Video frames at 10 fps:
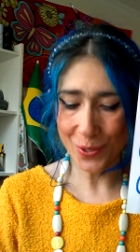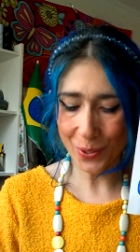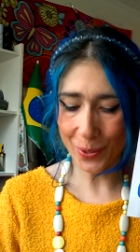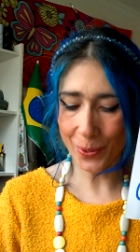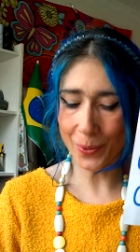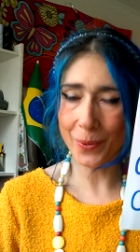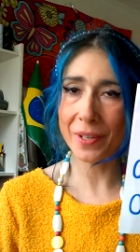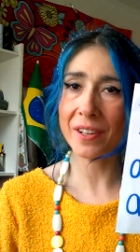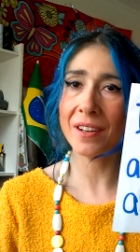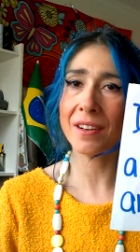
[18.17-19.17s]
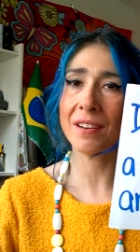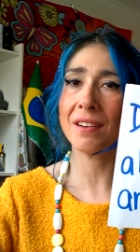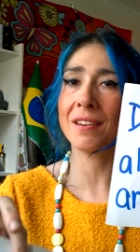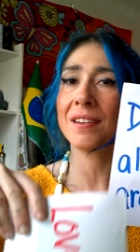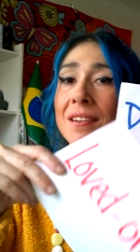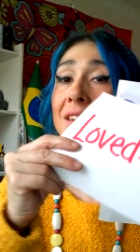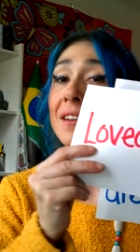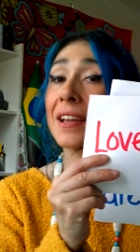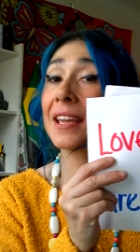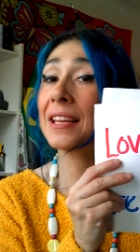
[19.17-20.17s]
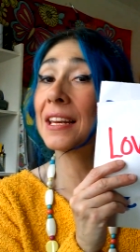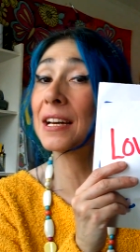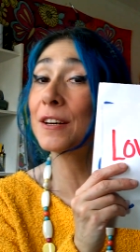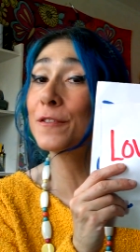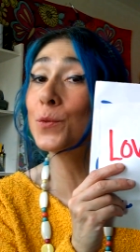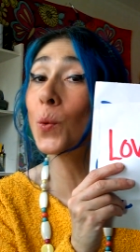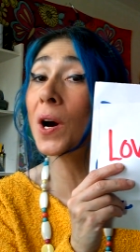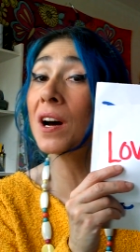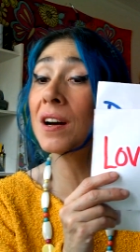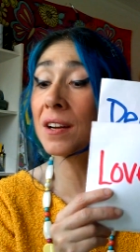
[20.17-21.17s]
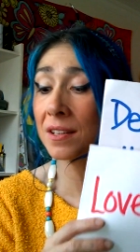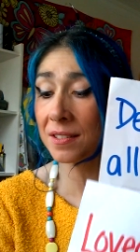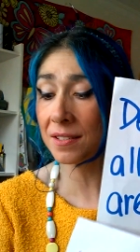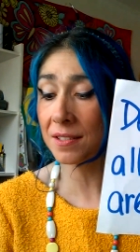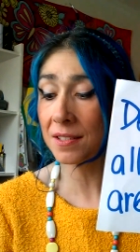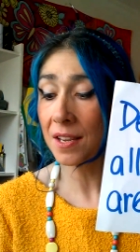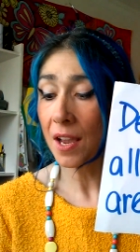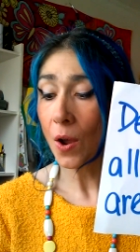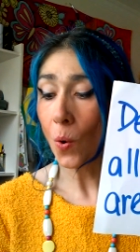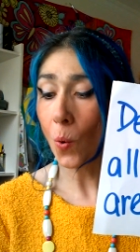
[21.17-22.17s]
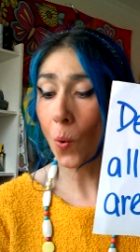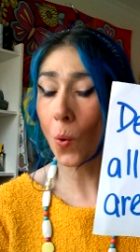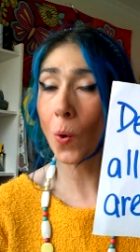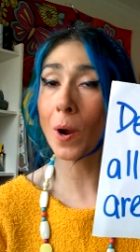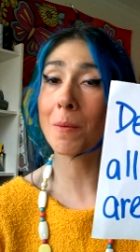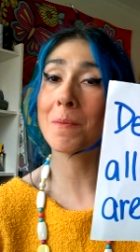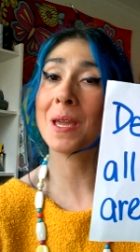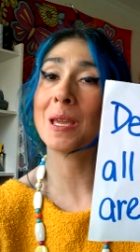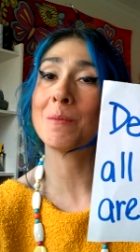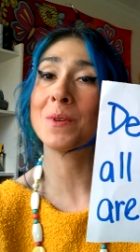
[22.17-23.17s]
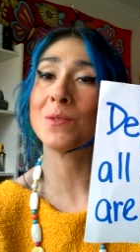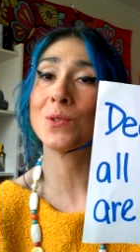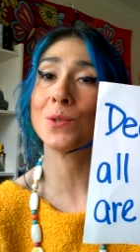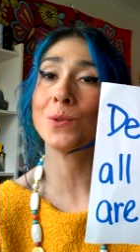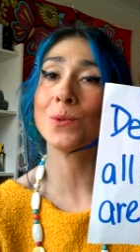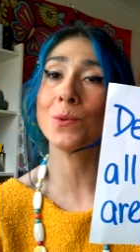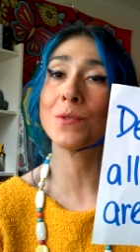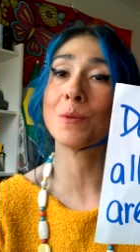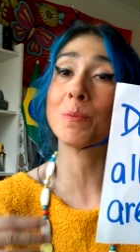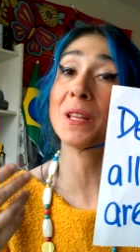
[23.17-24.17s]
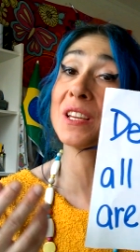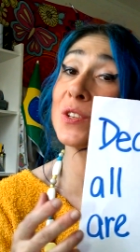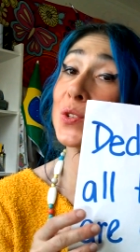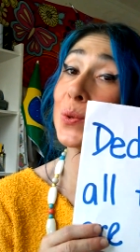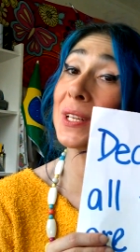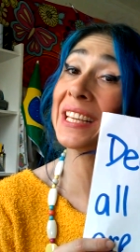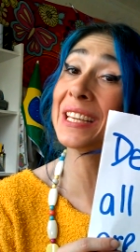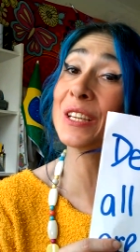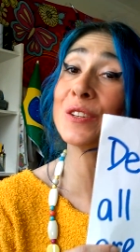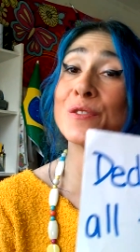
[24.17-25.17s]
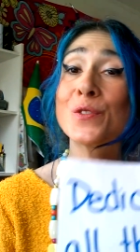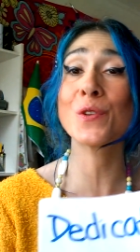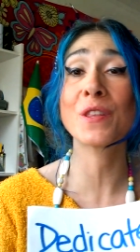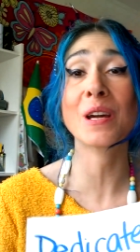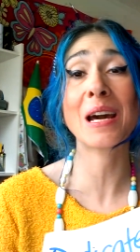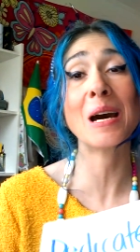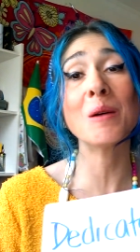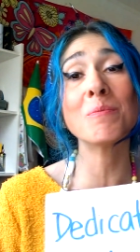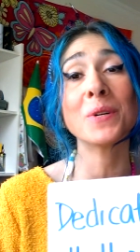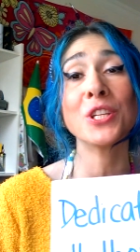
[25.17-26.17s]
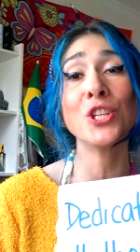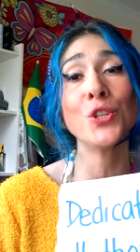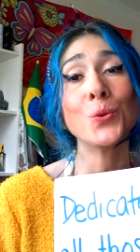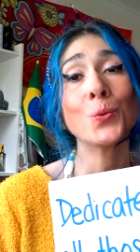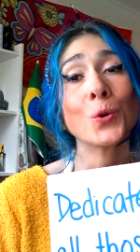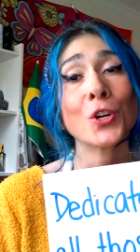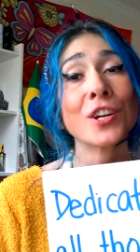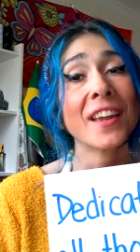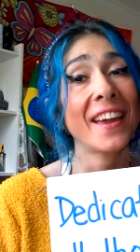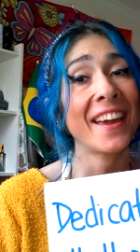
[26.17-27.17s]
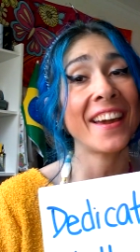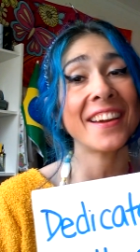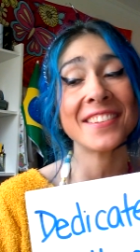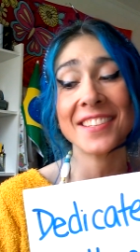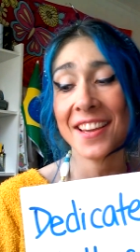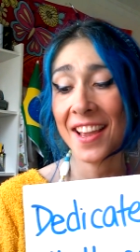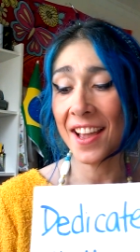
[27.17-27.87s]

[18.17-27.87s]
to uh, a loved one or maybe to the place you live, to the company you work at.